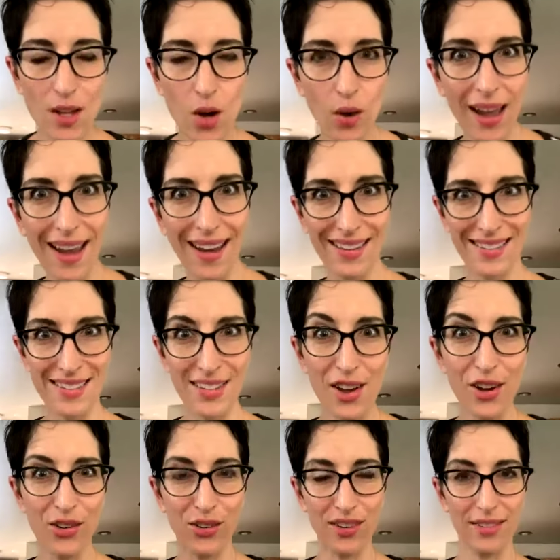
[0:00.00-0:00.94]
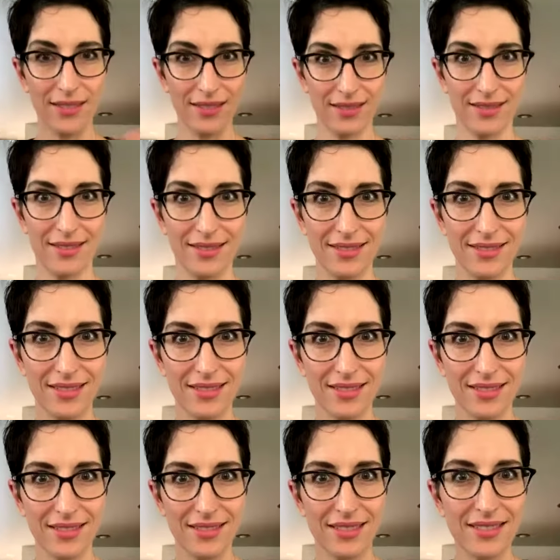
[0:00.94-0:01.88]
Okay, so
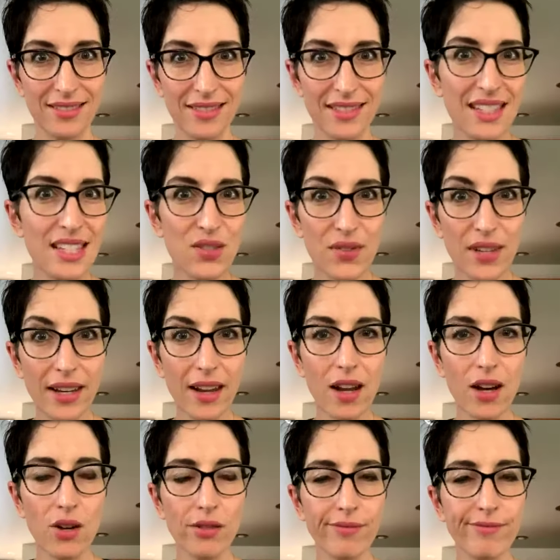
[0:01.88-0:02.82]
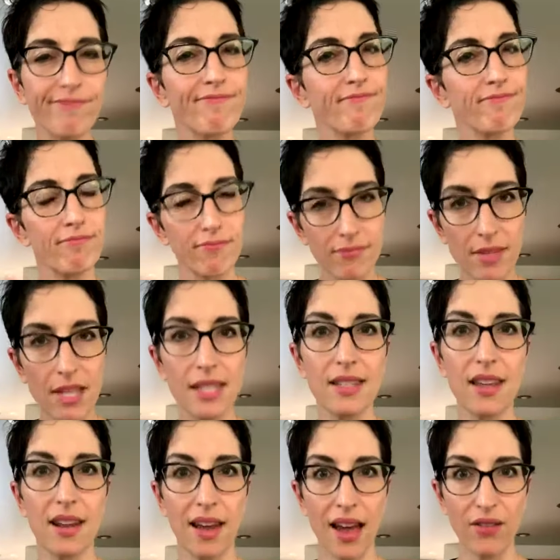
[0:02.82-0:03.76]
this video is
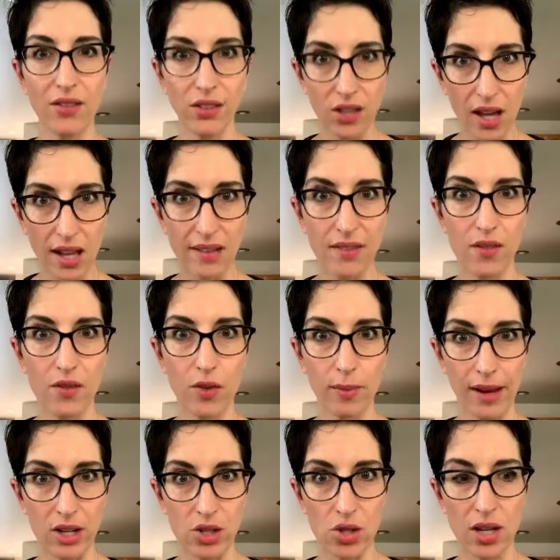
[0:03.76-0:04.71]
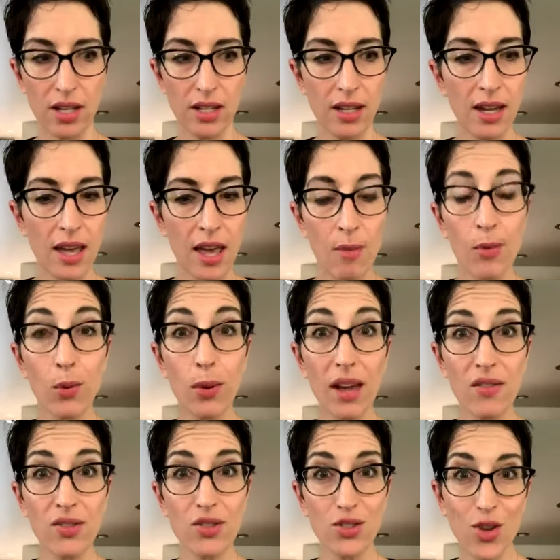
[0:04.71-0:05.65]
gonna have a lot of information, but we
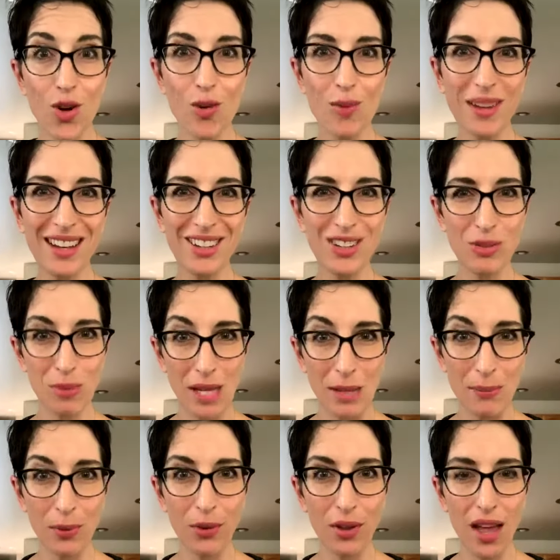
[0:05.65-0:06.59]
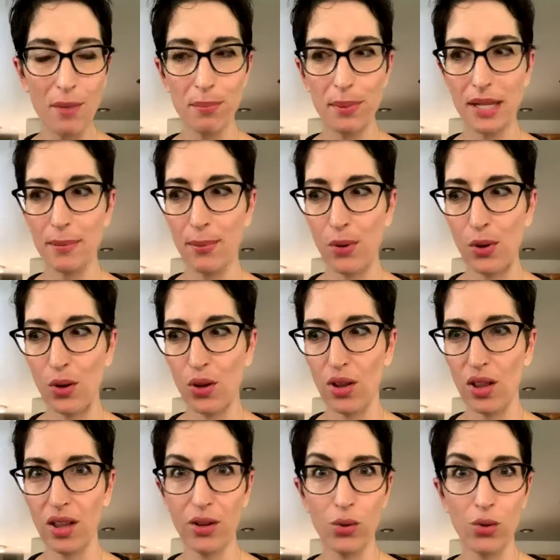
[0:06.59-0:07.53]
have so many new people and
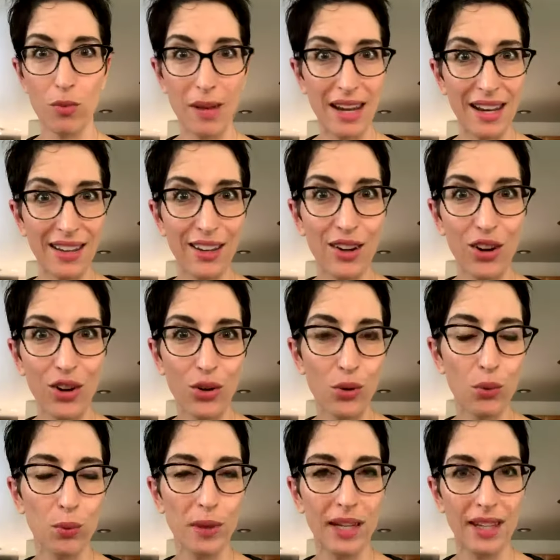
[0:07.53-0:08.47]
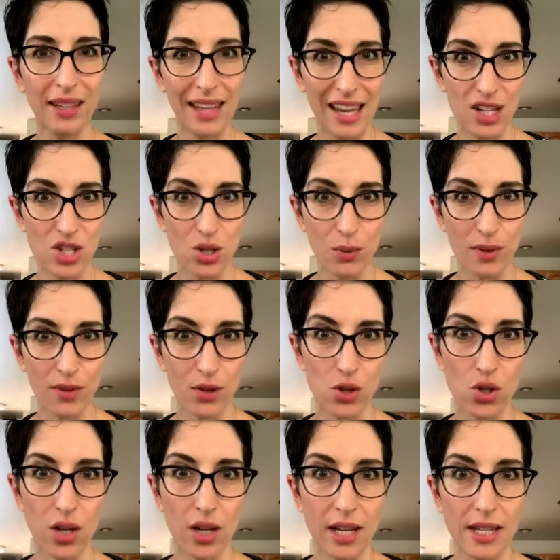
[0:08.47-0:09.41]
people who've been in here who are re-engaging with their
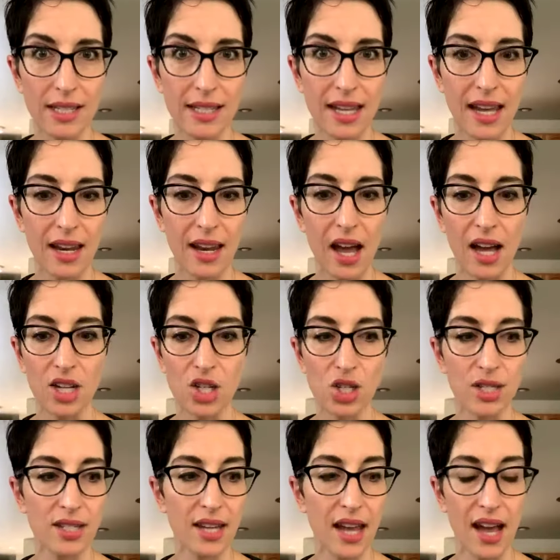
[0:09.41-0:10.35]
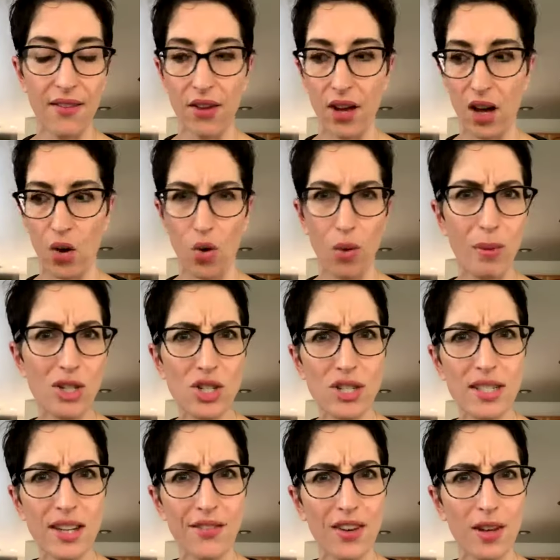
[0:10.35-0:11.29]
journeys, and I just have a whole bunch of
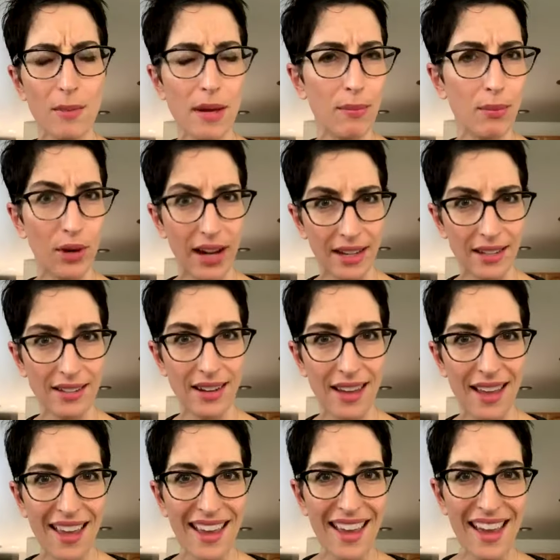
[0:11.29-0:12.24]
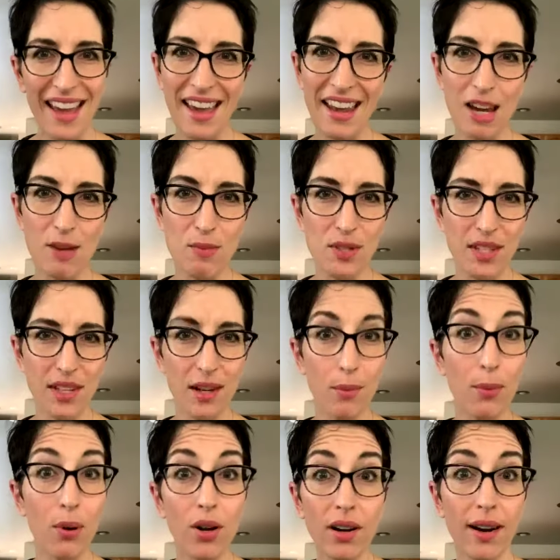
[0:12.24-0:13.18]
stuff on my brain and I'm just gonna
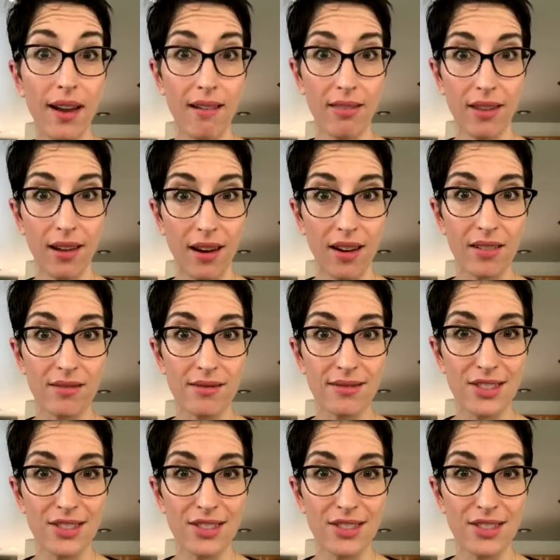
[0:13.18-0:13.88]
put it out there.